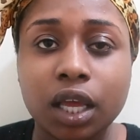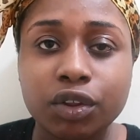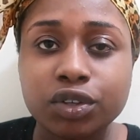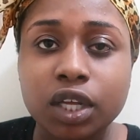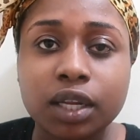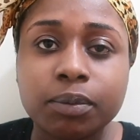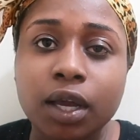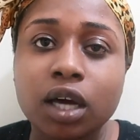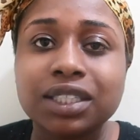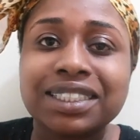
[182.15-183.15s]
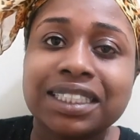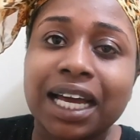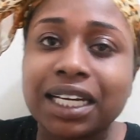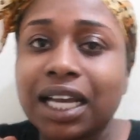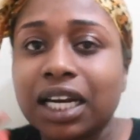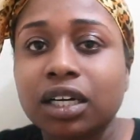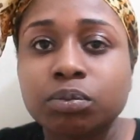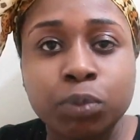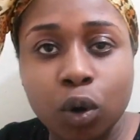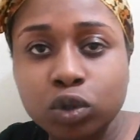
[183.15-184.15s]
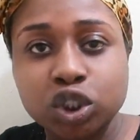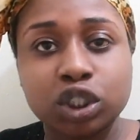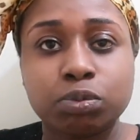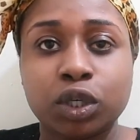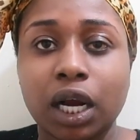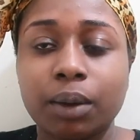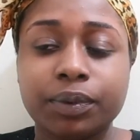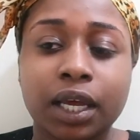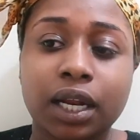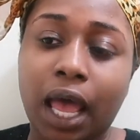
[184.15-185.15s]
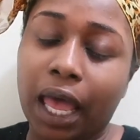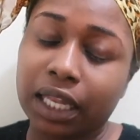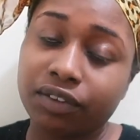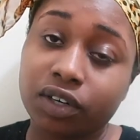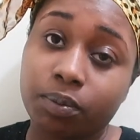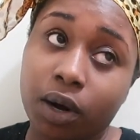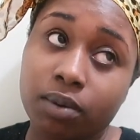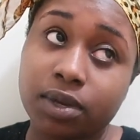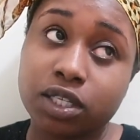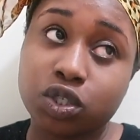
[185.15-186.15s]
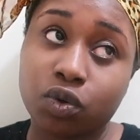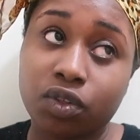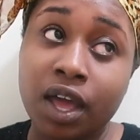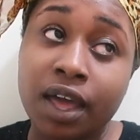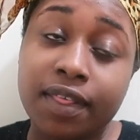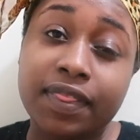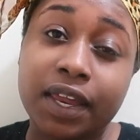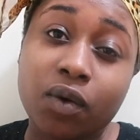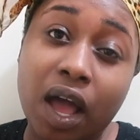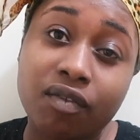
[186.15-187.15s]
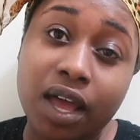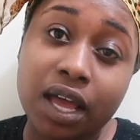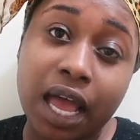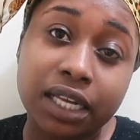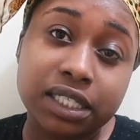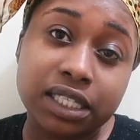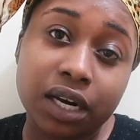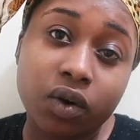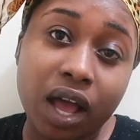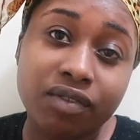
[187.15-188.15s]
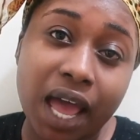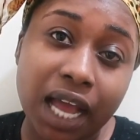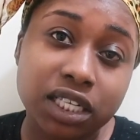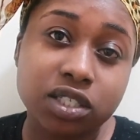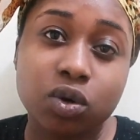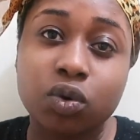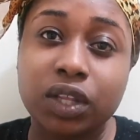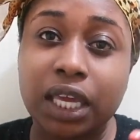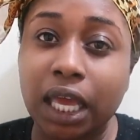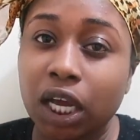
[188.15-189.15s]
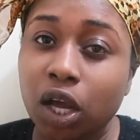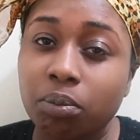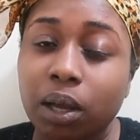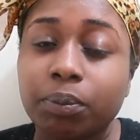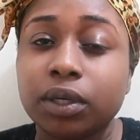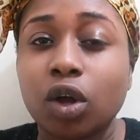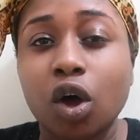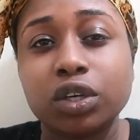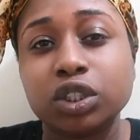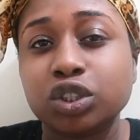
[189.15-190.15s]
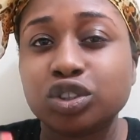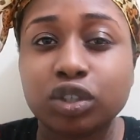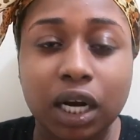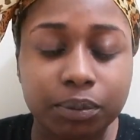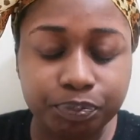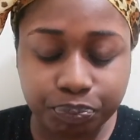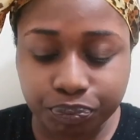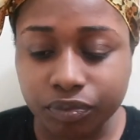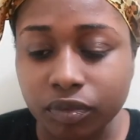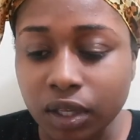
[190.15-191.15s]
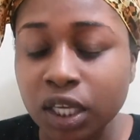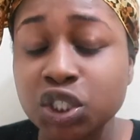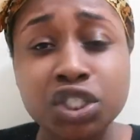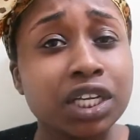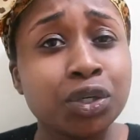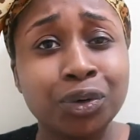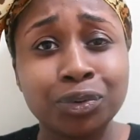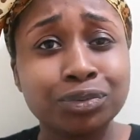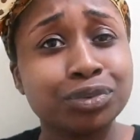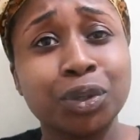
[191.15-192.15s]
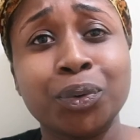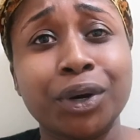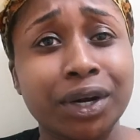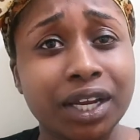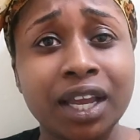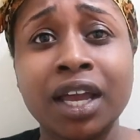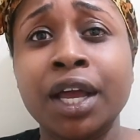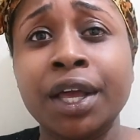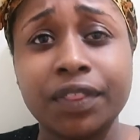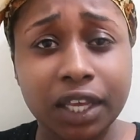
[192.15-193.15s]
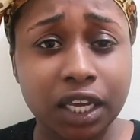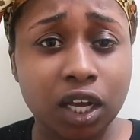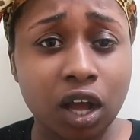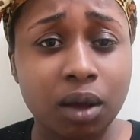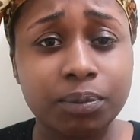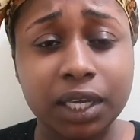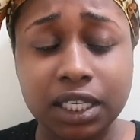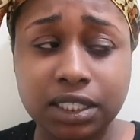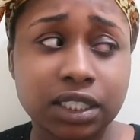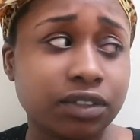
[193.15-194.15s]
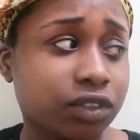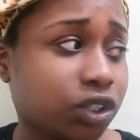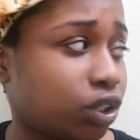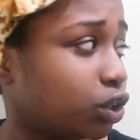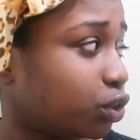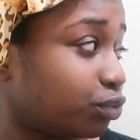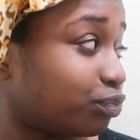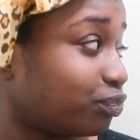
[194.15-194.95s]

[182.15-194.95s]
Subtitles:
and they're telling me all this yada yada bullshit crap that I live in an apartment. So they don't have, since I don't have an access code, they can't come up and all this crap. She's like, no, don't worry. They can come. They can deliver it to you.